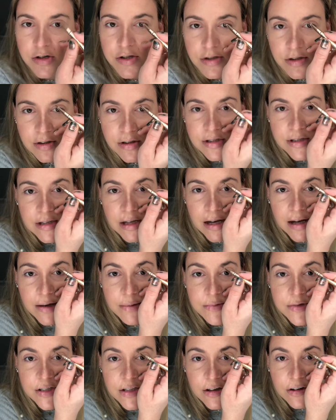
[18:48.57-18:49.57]
so the
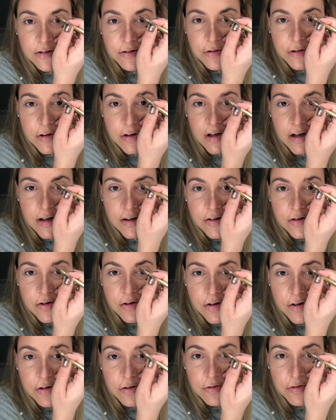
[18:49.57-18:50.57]
same stuff you
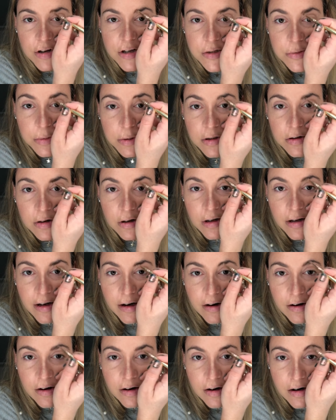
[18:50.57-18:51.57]
contoured your face with
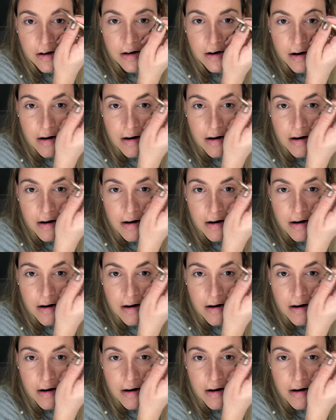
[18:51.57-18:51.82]
earlier,